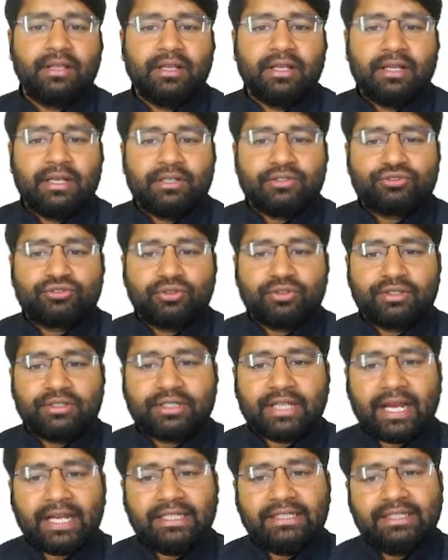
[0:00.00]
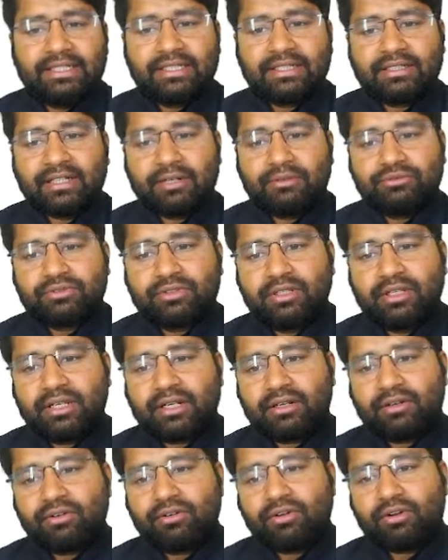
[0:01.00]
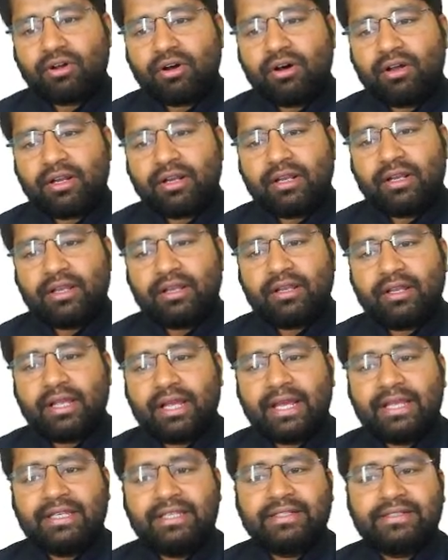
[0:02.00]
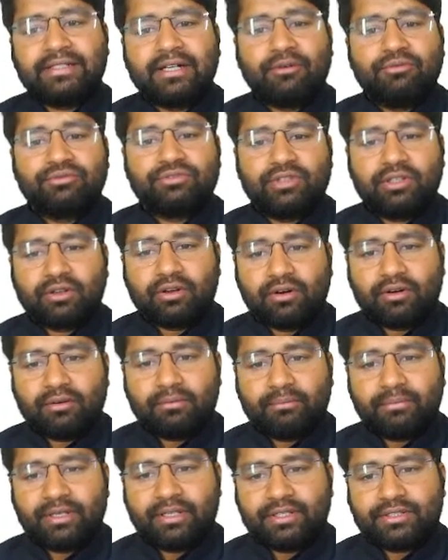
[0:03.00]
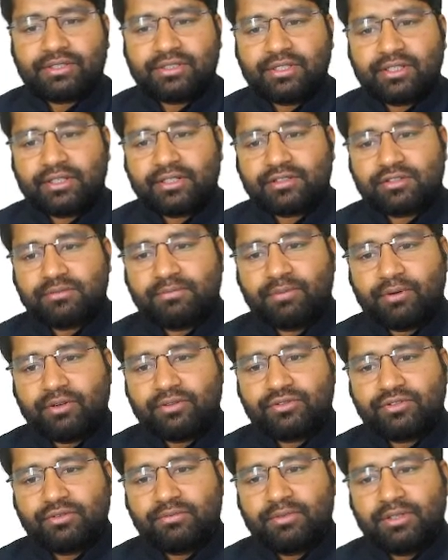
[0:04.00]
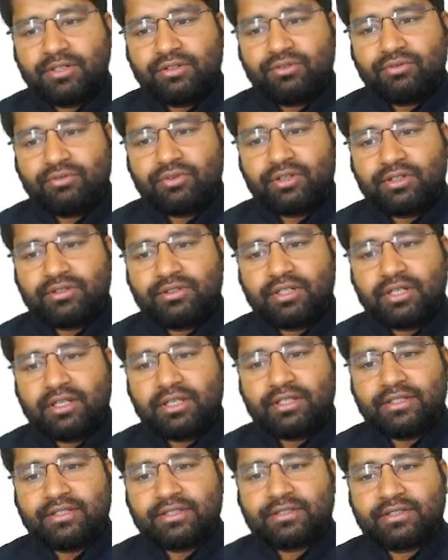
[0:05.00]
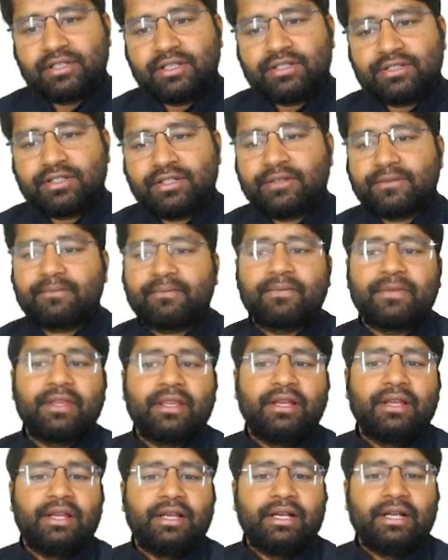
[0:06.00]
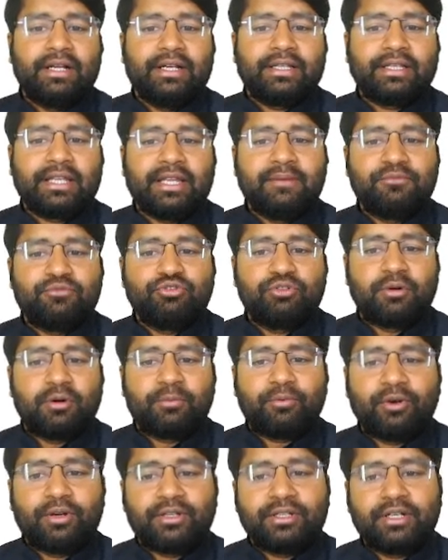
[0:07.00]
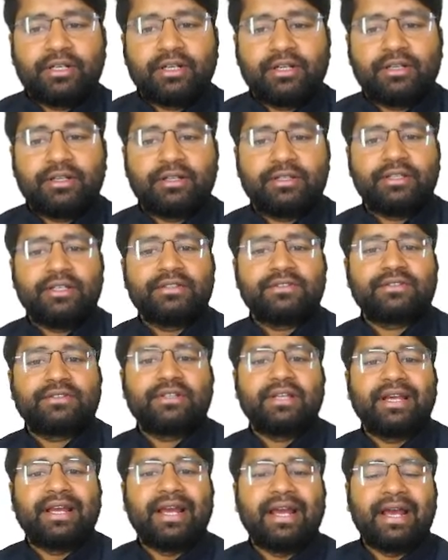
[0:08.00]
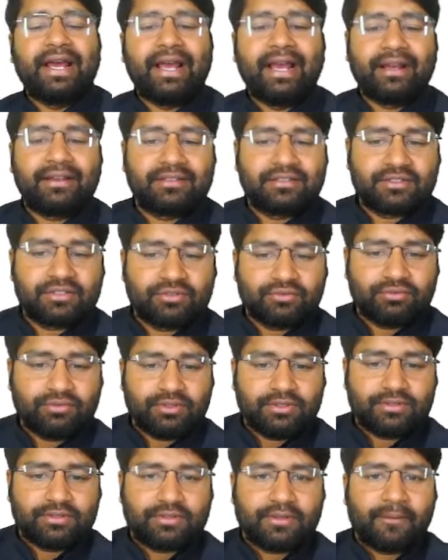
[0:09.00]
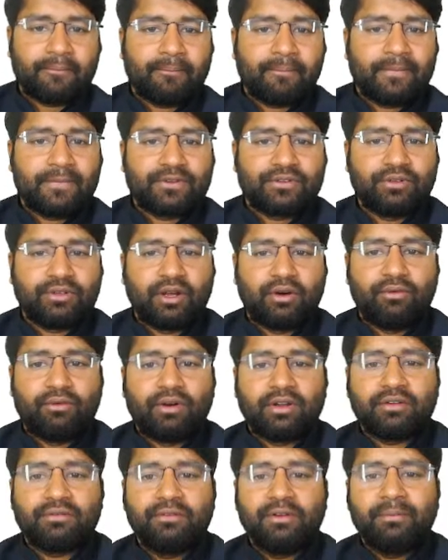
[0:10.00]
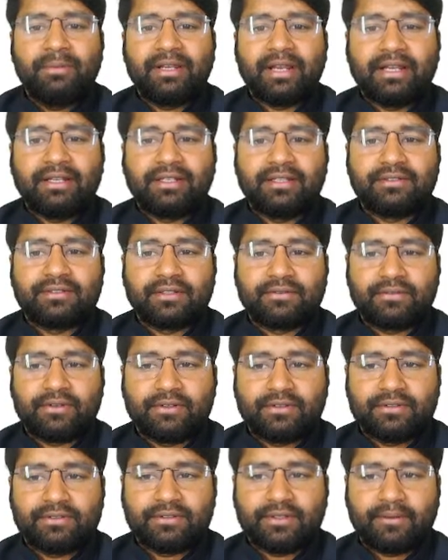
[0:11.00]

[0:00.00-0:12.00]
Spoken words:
So neither councillor nor any council minister responsible towards the legislature came to appointed under this act, students. So now what will be right answer for this?